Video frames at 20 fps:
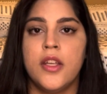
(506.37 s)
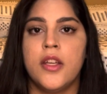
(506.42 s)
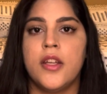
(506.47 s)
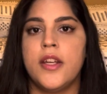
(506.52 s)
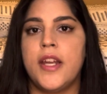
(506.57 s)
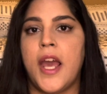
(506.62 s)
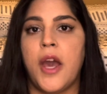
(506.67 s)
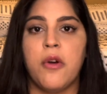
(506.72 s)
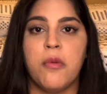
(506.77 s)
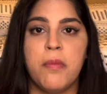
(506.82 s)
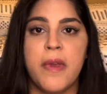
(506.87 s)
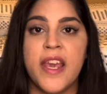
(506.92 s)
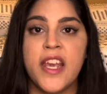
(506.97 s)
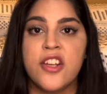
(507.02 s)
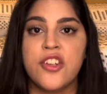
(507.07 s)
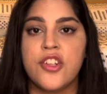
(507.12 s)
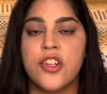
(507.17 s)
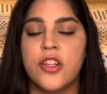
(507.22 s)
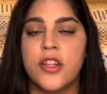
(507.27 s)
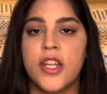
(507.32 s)
Now, a
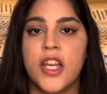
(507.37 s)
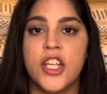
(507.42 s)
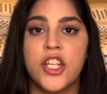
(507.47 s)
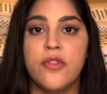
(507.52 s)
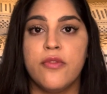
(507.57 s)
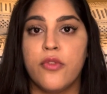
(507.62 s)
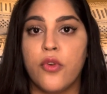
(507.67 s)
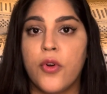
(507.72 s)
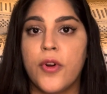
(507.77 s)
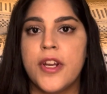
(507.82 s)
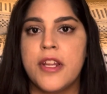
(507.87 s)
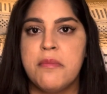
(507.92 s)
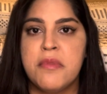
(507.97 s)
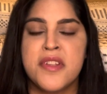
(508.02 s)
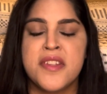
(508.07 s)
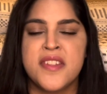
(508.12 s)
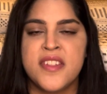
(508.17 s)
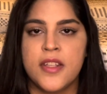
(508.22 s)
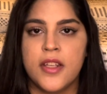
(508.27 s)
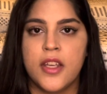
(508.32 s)
patient that you've already been
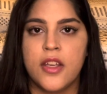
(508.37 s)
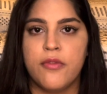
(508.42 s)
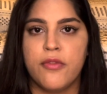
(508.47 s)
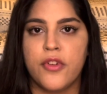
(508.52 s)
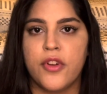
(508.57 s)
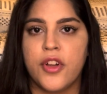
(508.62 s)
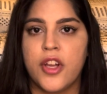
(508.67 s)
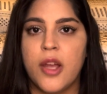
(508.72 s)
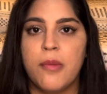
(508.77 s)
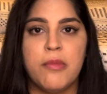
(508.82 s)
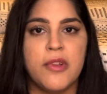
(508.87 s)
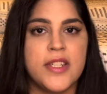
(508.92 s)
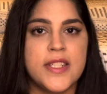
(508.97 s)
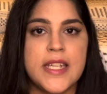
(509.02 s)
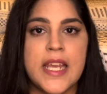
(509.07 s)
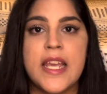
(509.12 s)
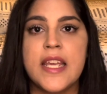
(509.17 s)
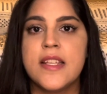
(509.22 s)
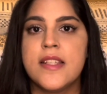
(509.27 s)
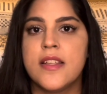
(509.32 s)
seeing for a couple
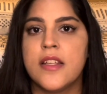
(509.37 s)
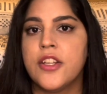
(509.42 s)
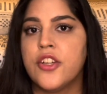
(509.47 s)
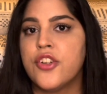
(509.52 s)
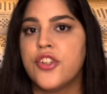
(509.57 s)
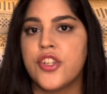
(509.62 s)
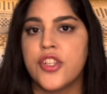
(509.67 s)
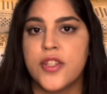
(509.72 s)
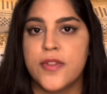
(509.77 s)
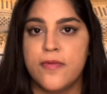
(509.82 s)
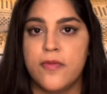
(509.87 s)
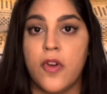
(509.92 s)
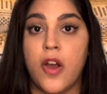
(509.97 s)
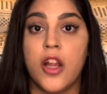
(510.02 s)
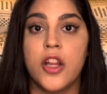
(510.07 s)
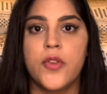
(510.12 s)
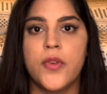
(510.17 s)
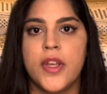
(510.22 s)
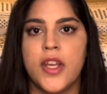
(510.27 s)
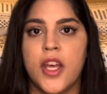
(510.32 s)
days and you're just
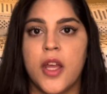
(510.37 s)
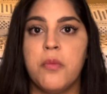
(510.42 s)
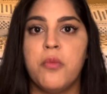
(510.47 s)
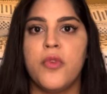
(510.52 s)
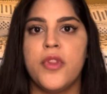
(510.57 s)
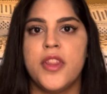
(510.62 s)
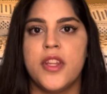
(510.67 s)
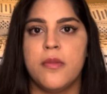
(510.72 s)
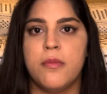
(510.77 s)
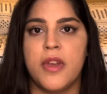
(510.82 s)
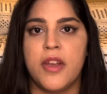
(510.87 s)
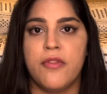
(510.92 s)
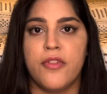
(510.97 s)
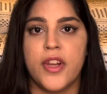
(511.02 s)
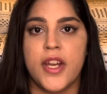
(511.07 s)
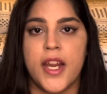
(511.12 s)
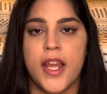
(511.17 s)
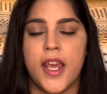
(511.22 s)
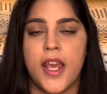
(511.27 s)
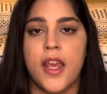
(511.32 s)
following up with them every
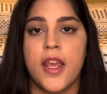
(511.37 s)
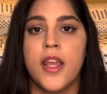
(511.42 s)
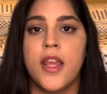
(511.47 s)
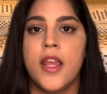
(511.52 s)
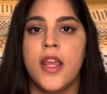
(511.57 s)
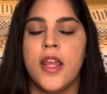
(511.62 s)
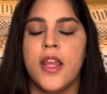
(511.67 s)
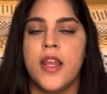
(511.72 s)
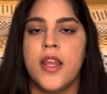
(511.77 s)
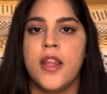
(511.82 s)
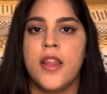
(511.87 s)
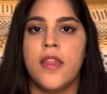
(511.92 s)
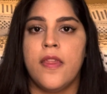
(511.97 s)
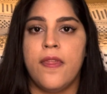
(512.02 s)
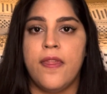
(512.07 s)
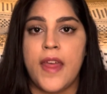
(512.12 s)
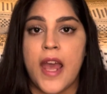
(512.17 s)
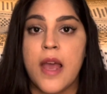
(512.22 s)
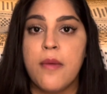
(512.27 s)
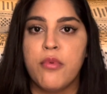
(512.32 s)
day,
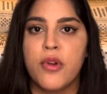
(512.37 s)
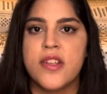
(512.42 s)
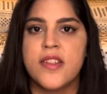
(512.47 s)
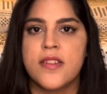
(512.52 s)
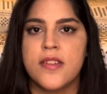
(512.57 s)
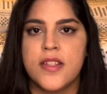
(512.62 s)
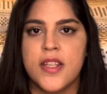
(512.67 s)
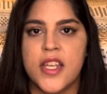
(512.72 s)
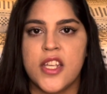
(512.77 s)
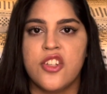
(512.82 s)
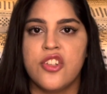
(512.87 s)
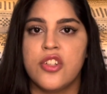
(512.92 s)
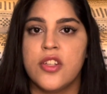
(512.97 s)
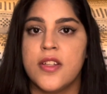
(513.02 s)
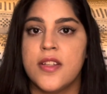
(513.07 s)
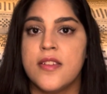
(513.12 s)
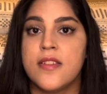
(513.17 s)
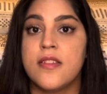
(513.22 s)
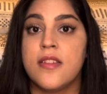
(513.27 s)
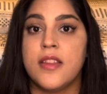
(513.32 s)
that presentation
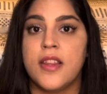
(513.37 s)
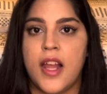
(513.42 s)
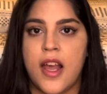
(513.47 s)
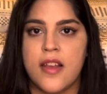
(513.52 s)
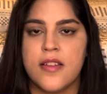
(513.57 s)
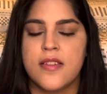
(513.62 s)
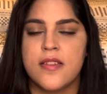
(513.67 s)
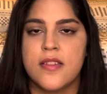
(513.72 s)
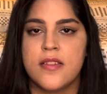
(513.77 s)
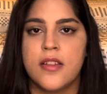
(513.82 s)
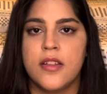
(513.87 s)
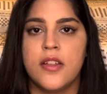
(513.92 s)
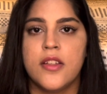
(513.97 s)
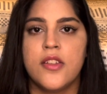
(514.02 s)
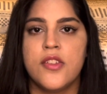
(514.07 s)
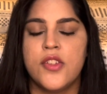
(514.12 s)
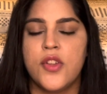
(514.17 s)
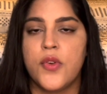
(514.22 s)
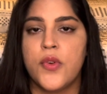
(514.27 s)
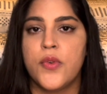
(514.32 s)
is less.
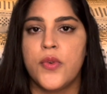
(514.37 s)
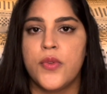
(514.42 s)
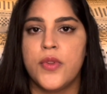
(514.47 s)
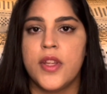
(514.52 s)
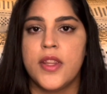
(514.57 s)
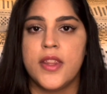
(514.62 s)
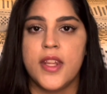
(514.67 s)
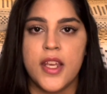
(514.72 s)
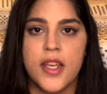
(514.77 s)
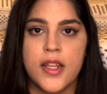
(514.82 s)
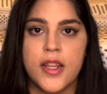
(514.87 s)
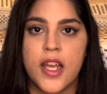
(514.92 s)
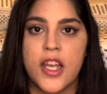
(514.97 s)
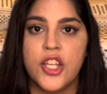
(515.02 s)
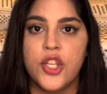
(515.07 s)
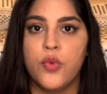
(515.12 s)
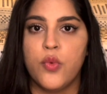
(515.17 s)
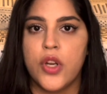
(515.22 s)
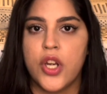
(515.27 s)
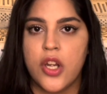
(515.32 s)
So the thing that
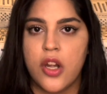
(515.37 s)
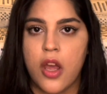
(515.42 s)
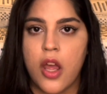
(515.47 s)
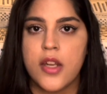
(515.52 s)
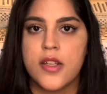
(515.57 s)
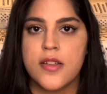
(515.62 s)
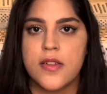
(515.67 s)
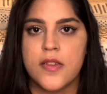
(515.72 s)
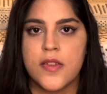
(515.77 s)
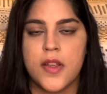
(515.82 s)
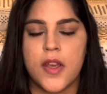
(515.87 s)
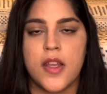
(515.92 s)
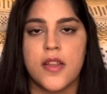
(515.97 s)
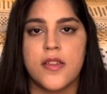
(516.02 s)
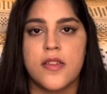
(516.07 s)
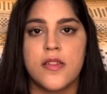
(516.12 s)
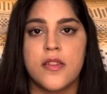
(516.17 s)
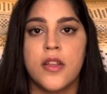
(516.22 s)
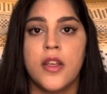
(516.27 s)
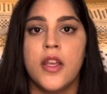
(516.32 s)
you would not
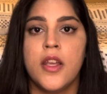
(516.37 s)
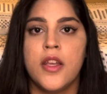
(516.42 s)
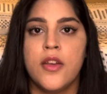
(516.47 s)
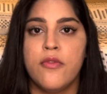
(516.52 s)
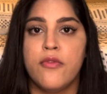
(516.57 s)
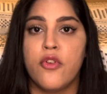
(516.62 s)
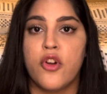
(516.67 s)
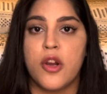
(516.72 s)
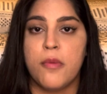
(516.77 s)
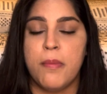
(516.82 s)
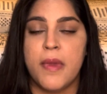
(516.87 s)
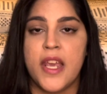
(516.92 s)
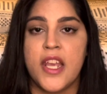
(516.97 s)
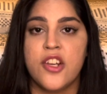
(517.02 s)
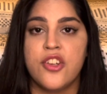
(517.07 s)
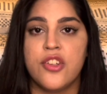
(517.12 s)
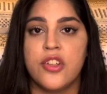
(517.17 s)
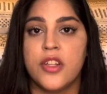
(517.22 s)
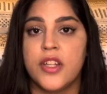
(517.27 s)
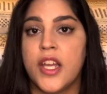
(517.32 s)
discuss for a
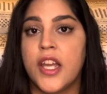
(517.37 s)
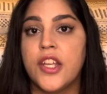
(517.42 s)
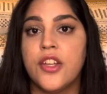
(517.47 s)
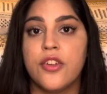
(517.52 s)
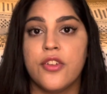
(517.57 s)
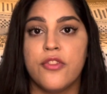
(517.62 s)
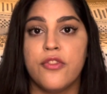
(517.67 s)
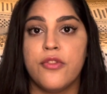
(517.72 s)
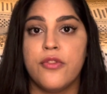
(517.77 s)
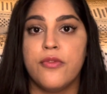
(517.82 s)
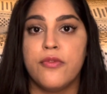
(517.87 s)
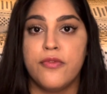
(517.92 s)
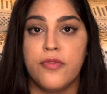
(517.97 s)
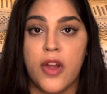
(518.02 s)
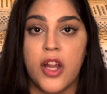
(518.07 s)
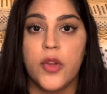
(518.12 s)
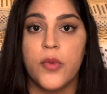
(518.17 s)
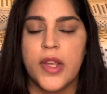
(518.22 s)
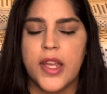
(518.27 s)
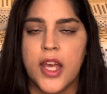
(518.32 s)
patient that you're
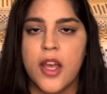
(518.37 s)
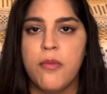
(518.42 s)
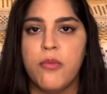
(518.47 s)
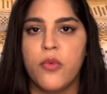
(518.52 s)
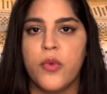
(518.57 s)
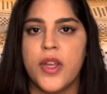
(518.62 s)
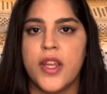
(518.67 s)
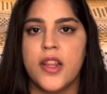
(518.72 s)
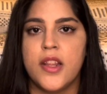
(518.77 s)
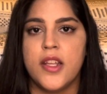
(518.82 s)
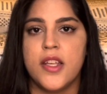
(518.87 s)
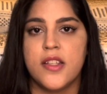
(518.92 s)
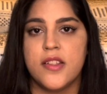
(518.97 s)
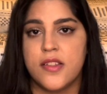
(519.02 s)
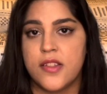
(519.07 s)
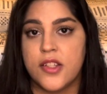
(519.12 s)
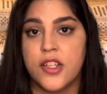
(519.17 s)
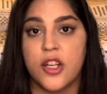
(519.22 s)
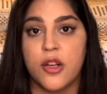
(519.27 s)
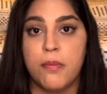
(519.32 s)
following up with
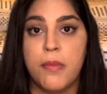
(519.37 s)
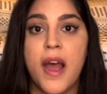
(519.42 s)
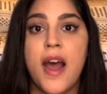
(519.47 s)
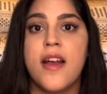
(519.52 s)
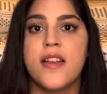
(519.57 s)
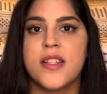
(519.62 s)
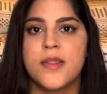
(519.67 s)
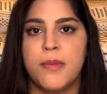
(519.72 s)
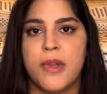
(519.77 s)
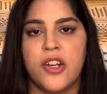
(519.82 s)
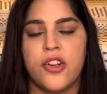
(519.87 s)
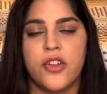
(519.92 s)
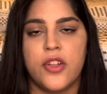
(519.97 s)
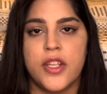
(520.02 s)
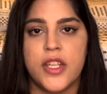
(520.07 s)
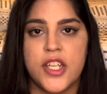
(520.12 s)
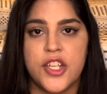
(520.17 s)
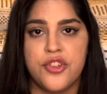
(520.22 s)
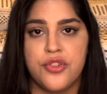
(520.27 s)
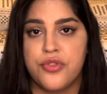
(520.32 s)
is their past medical
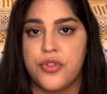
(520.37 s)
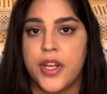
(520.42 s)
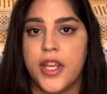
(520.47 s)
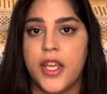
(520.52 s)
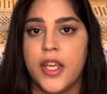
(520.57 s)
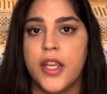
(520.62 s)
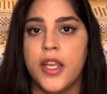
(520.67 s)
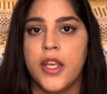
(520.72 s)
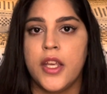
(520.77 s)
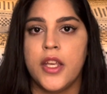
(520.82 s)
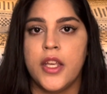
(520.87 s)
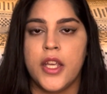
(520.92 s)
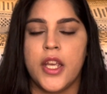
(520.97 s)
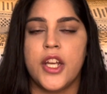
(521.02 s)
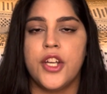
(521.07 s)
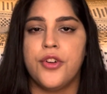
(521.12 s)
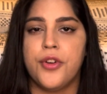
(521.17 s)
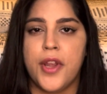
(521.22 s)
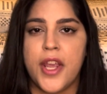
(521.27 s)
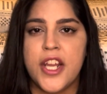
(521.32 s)
history. And
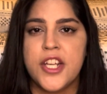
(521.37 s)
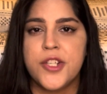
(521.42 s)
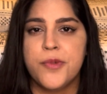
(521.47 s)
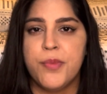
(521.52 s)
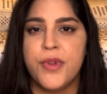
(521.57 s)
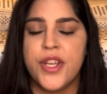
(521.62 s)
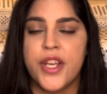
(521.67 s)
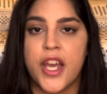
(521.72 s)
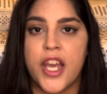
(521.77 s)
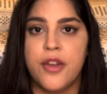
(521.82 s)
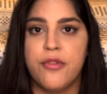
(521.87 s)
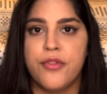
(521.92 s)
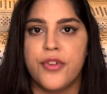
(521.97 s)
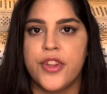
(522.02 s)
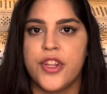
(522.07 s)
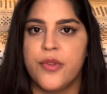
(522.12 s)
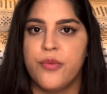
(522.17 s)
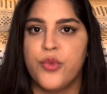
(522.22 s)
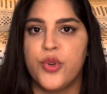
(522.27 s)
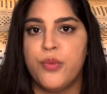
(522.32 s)
your HPI for
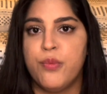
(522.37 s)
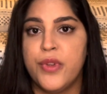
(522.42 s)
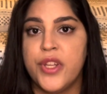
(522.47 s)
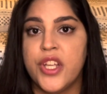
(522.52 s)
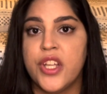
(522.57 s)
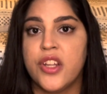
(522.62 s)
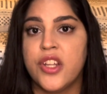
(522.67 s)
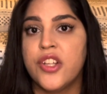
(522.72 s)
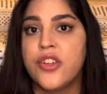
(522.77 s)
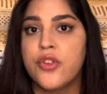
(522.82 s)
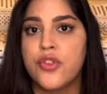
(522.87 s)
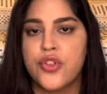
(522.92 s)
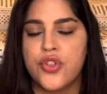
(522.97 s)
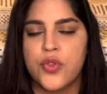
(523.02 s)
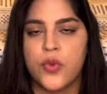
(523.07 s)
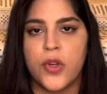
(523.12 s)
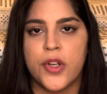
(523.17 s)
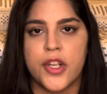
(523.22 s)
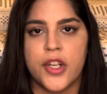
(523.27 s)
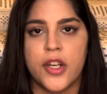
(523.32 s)
them would be a little
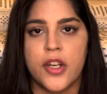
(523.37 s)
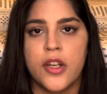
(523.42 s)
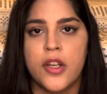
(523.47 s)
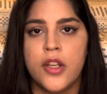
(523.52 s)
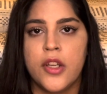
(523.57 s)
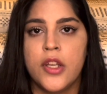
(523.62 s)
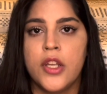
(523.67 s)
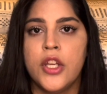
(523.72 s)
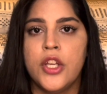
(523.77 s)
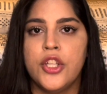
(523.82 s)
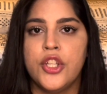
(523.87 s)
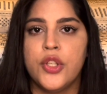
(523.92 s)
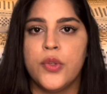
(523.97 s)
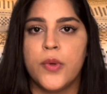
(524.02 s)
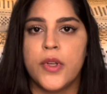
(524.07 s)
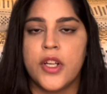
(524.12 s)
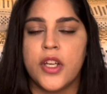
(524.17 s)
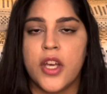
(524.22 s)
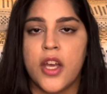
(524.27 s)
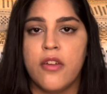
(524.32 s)
shorter. You
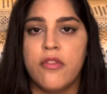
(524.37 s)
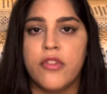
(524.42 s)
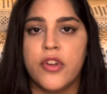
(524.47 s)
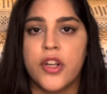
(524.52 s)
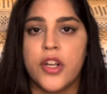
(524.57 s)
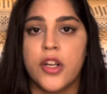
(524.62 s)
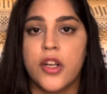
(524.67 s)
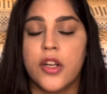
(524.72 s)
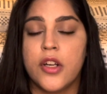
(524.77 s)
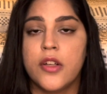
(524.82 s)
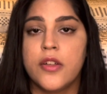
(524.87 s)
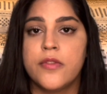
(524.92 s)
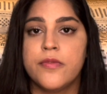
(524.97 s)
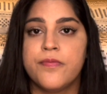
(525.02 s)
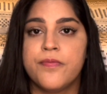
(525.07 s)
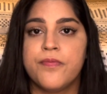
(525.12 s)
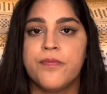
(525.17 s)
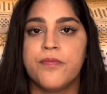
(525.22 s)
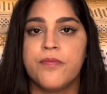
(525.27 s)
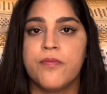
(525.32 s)
would cover
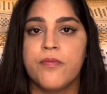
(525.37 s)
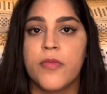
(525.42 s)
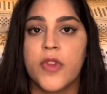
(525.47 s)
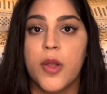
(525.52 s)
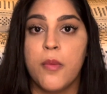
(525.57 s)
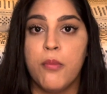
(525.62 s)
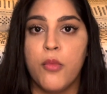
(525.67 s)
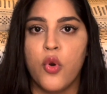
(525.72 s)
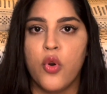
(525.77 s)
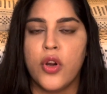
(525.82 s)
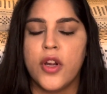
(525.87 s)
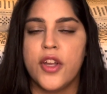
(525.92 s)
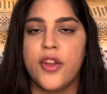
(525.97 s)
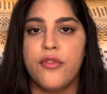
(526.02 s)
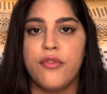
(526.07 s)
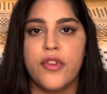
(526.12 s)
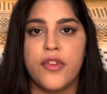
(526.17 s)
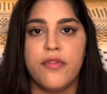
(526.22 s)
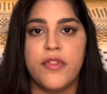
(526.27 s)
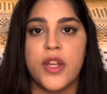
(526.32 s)
more
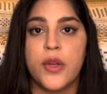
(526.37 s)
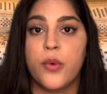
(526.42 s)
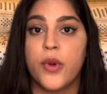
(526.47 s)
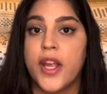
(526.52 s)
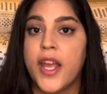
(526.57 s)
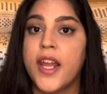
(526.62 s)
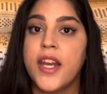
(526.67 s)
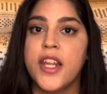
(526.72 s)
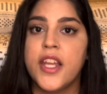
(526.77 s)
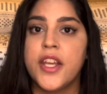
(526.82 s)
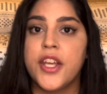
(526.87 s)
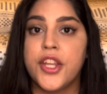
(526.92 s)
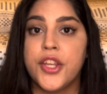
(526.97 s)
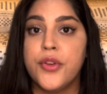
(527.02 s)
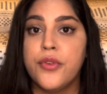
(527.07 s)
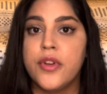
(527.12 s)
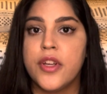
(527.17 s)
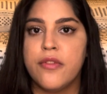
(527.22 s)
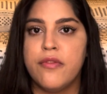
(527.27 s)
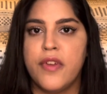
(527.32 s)
of if there were any
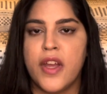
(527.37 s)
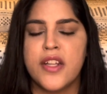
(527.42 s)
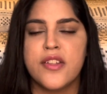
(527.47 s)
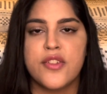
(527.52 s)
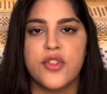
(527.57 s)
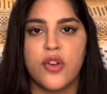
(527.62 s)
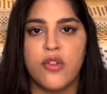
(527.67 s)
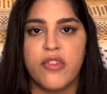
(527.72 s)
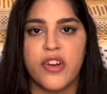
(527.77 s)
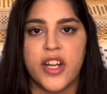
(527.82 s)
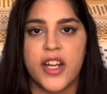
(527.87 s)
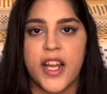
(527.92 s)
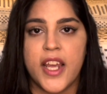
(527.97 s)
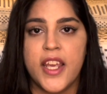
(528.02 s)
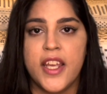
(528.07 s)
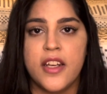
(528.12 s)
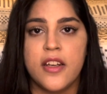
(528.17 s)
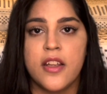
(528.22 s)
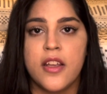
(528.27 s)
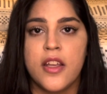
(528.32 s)
acute events
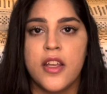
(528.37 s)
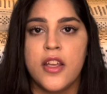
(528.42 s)
overnight.